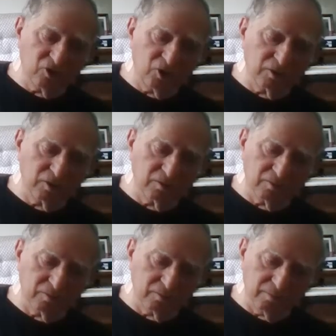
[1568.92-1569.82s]
on
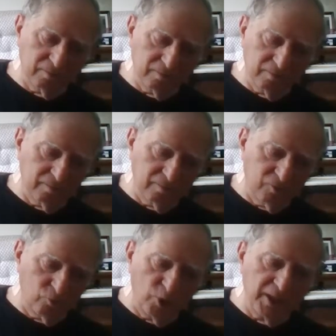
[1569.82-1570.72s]

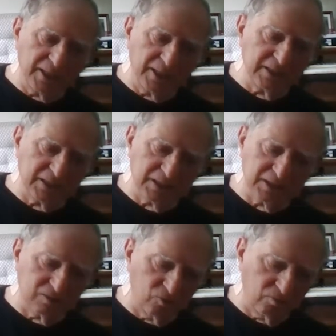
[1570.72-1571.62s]
readings
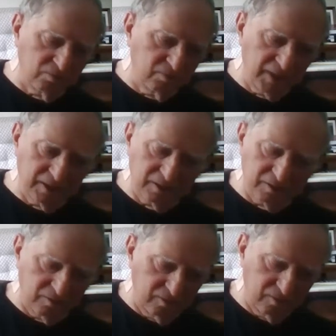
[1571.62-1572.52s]
and, and
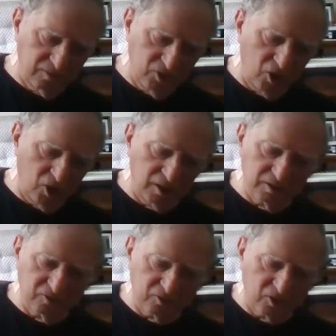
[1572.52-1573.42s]
knowledge,
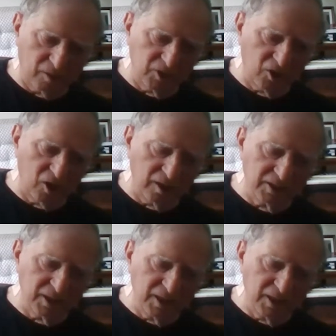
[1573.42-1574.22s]
common knowledge,